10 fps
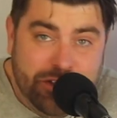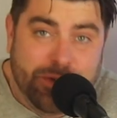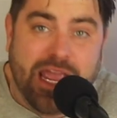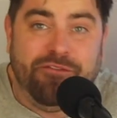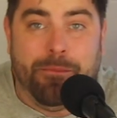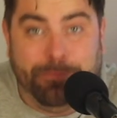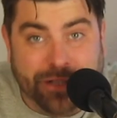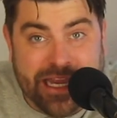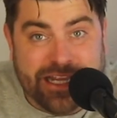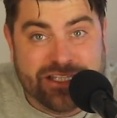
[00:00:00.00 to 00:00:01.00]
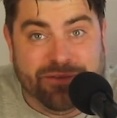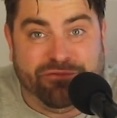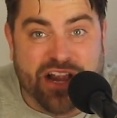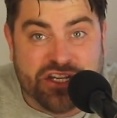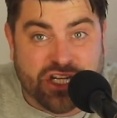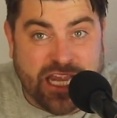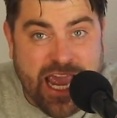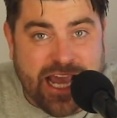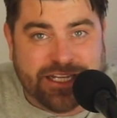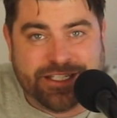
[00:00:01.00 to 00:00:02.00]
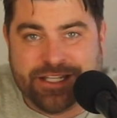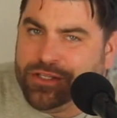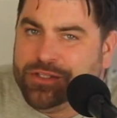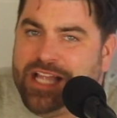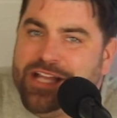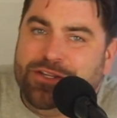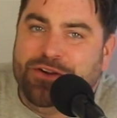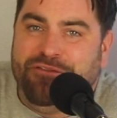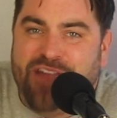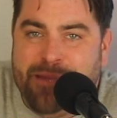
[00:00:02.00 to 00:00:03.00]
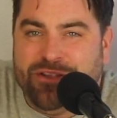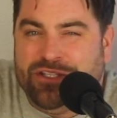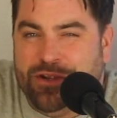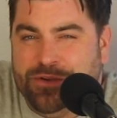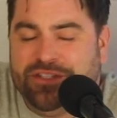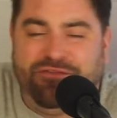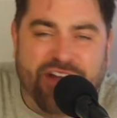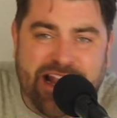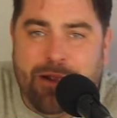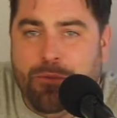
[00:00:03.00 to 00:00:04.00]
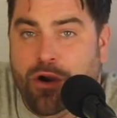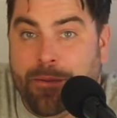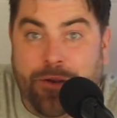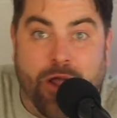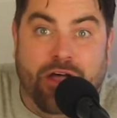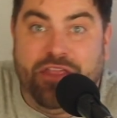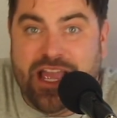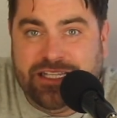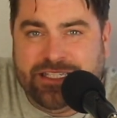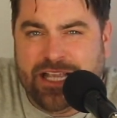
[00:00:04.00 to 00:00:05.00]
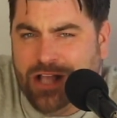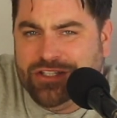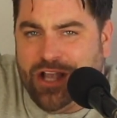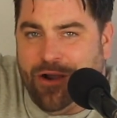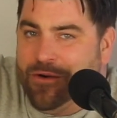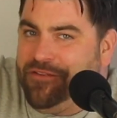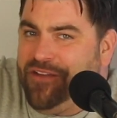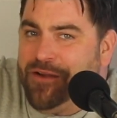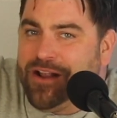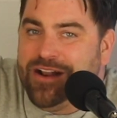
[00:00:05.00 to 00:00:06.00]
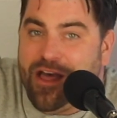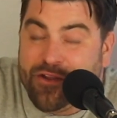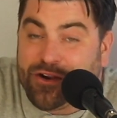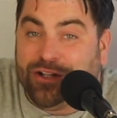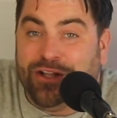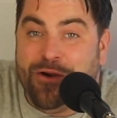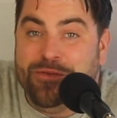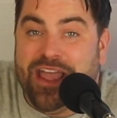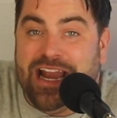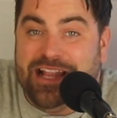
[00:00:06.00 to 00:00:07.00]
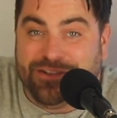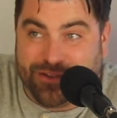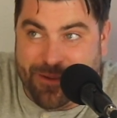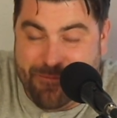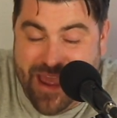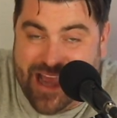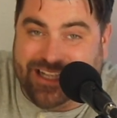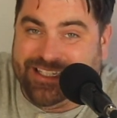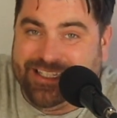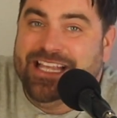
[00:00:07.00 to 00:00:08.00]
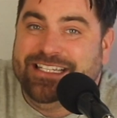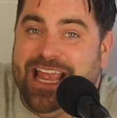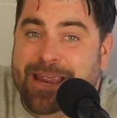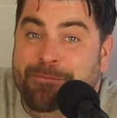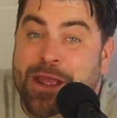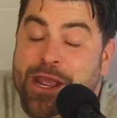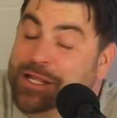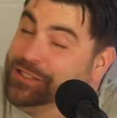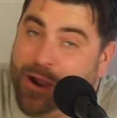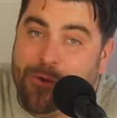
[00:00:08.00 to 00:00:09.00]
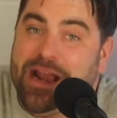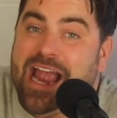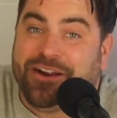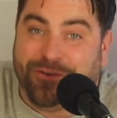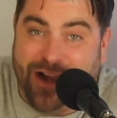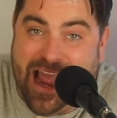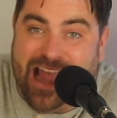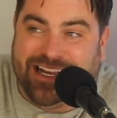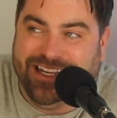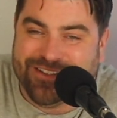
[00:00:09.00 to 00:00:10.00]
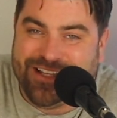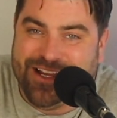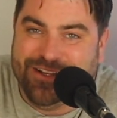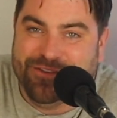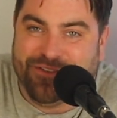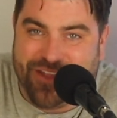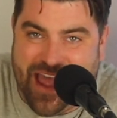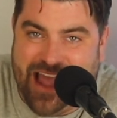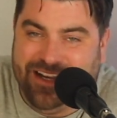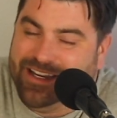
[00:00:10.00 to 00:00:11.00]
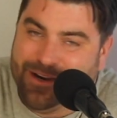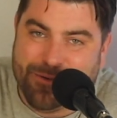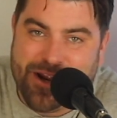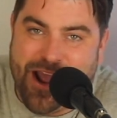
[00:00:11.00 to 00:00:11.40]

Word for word: also gave him bling and some fresh kicks. So stay tuned to Famous News to find out more about all this. Also, we found another clone that entered the mix. His name is Kodak Crack. So stay tuned for that. Here we